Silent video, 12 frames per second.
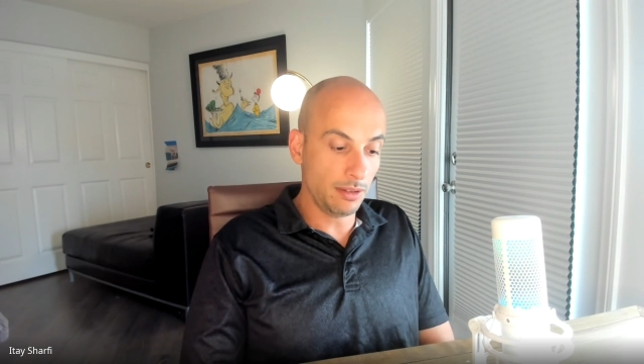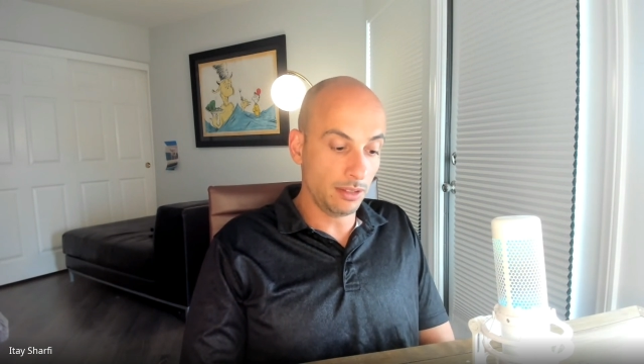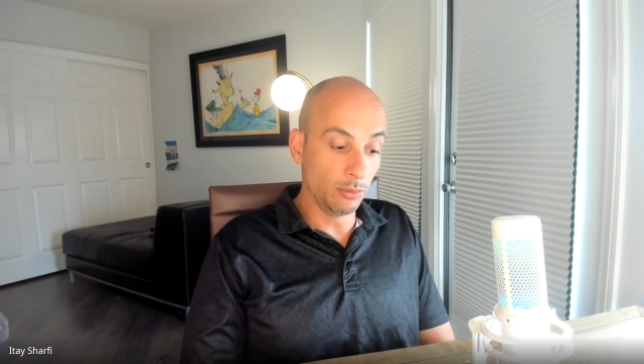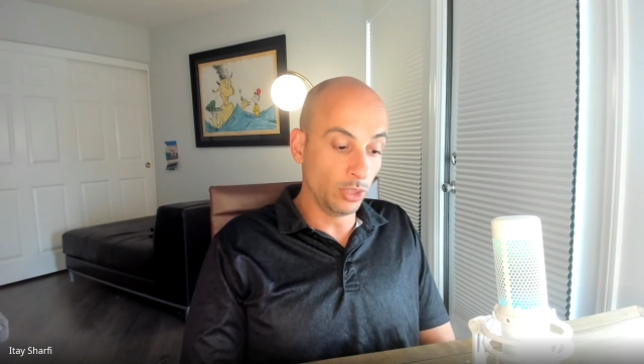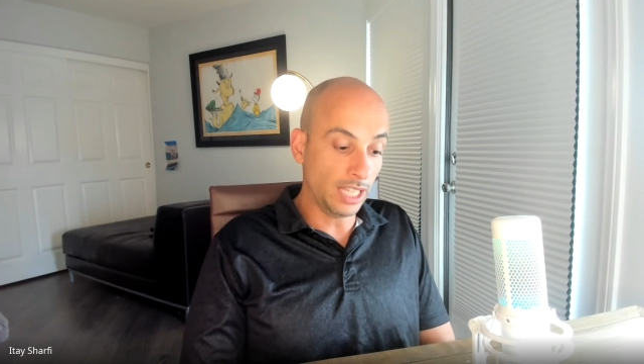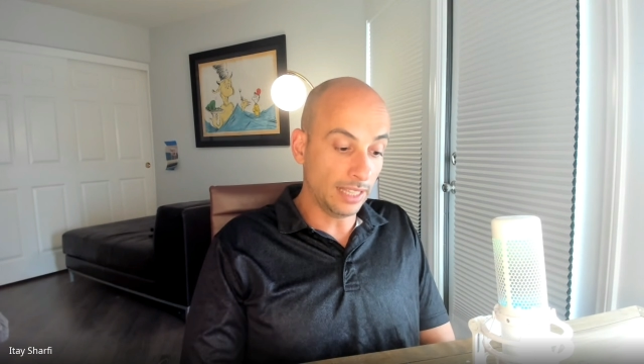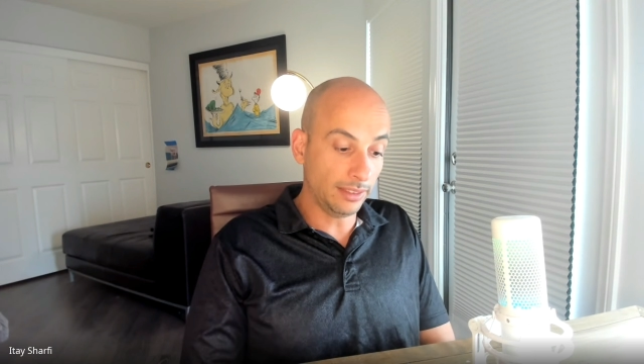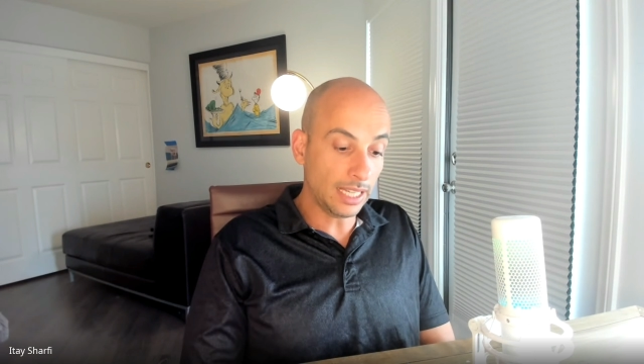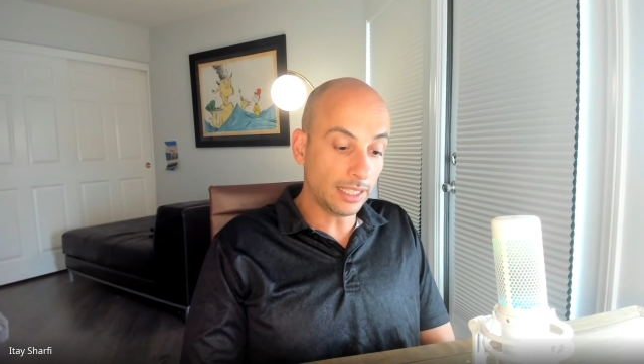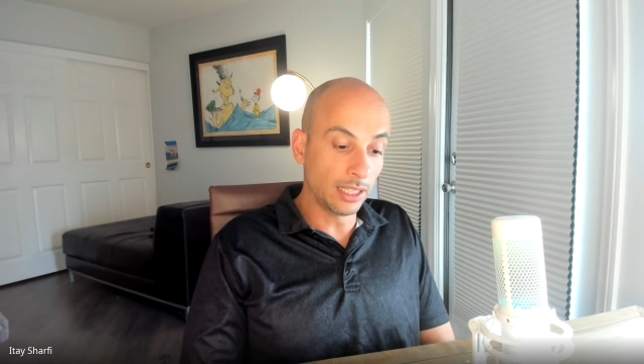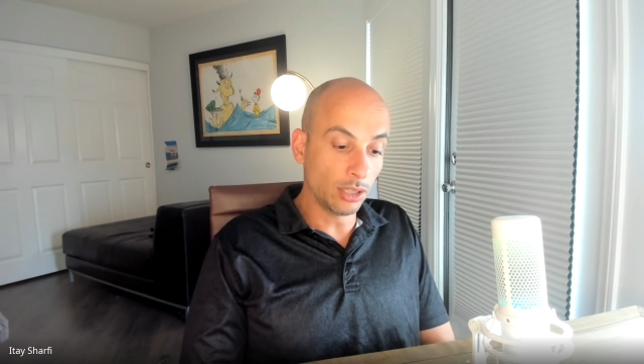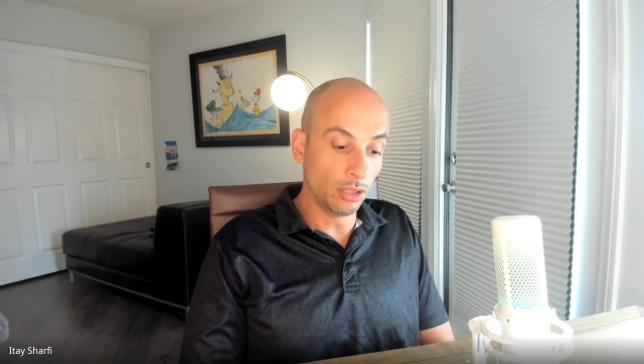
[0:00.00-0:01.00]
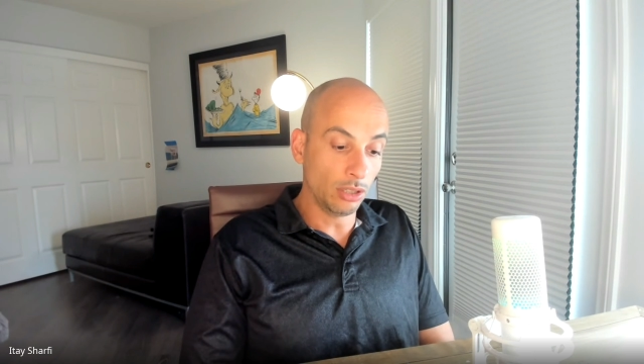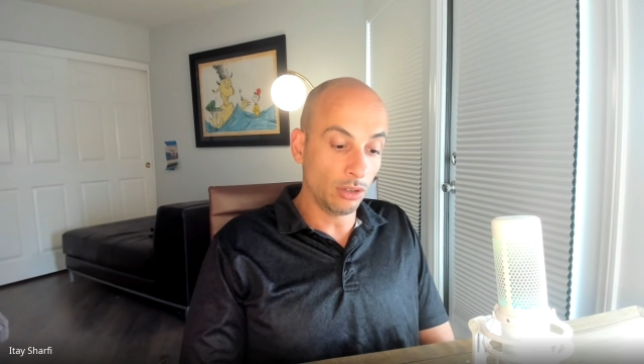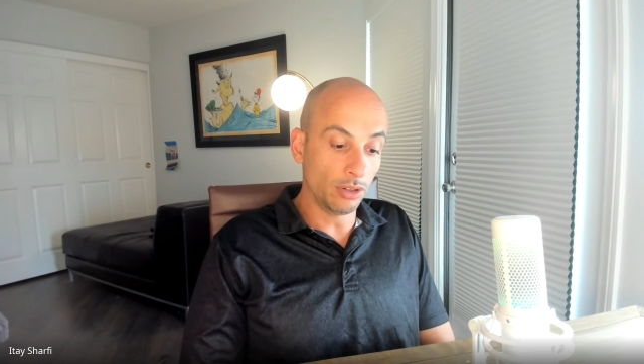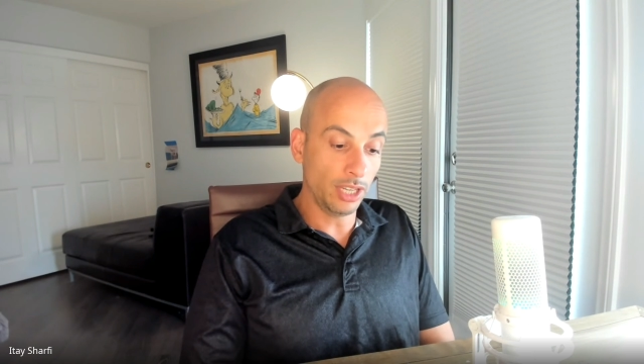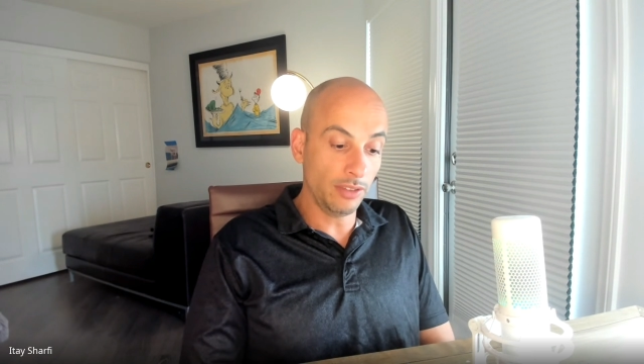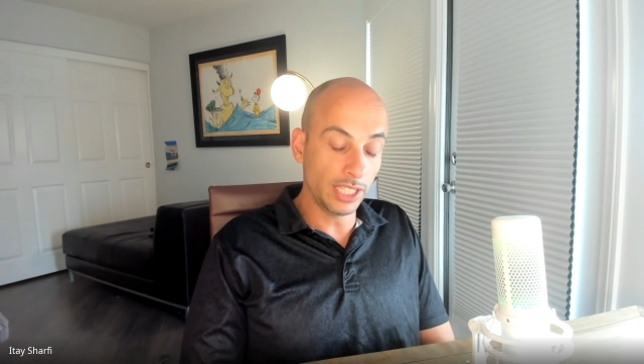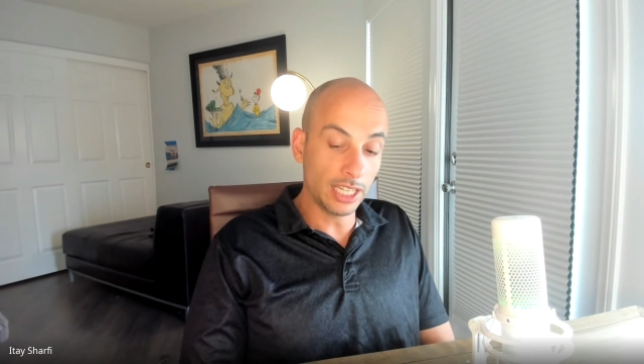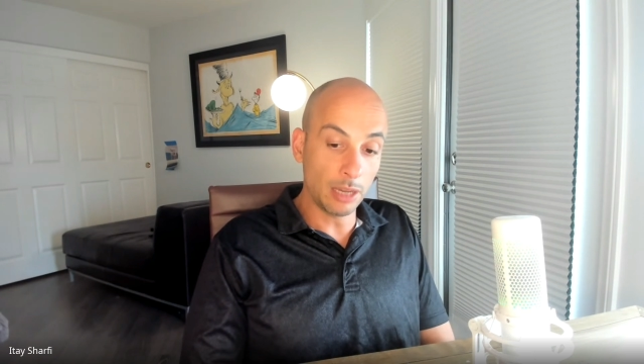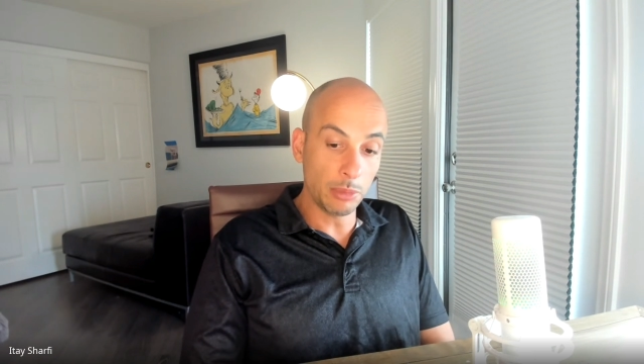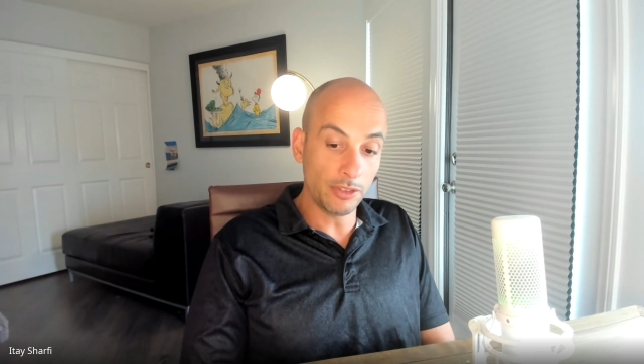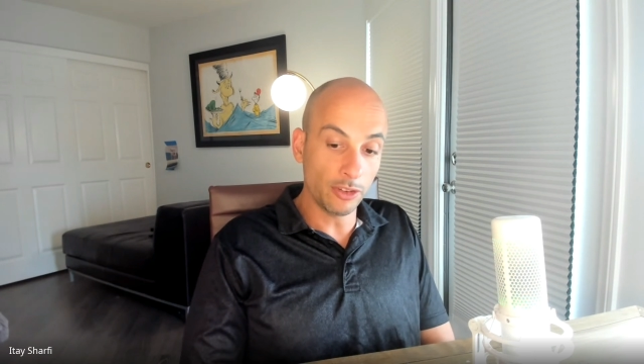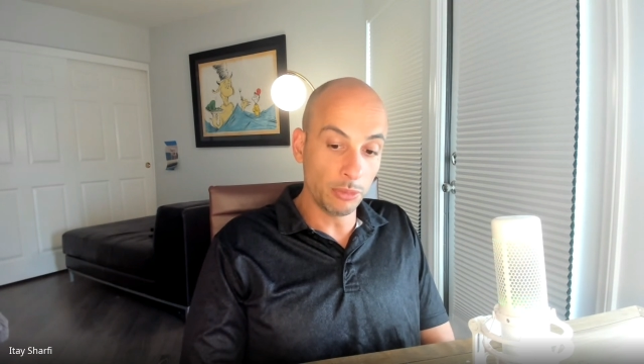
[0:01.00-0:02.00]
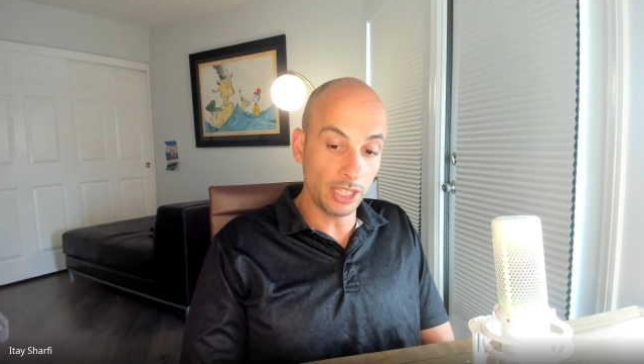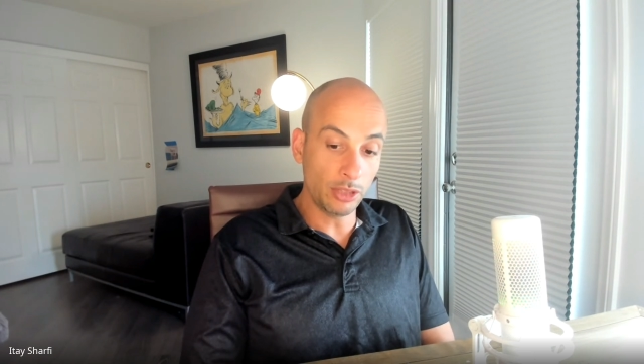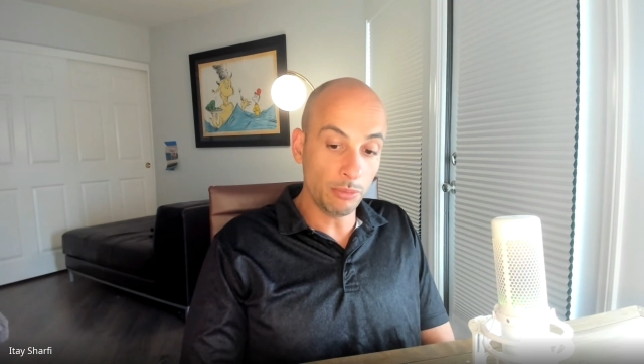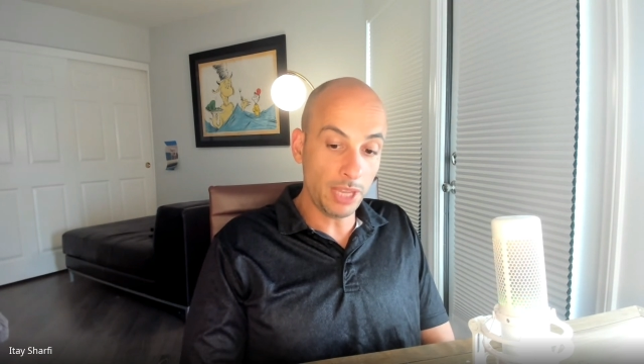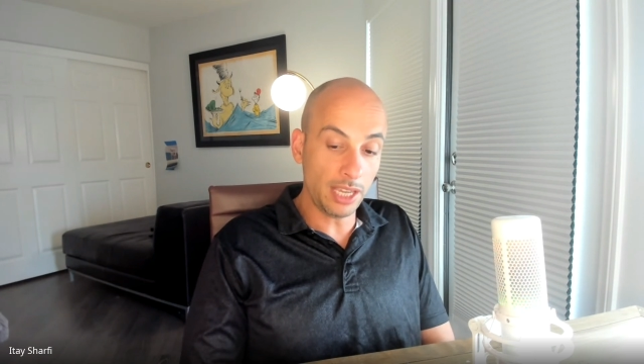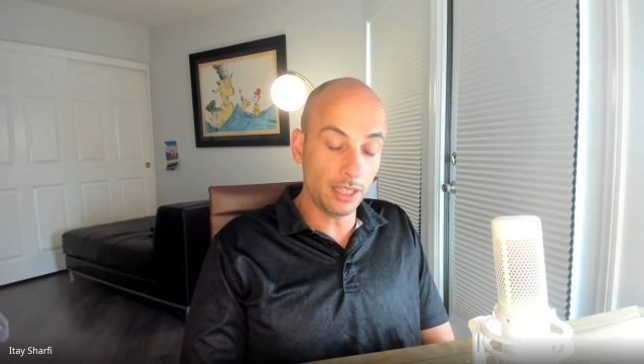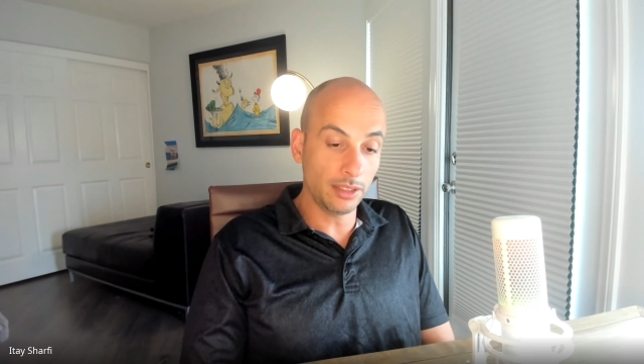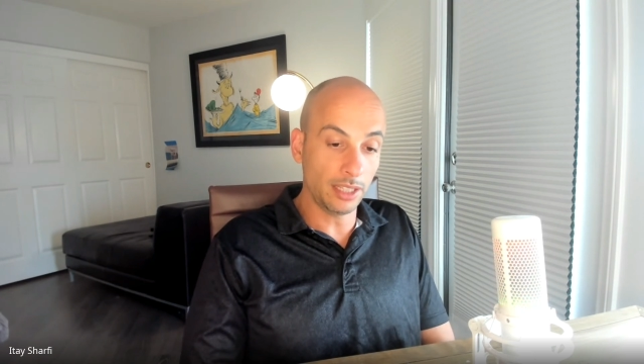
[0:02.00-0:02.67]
non-technical or even coming from the domain,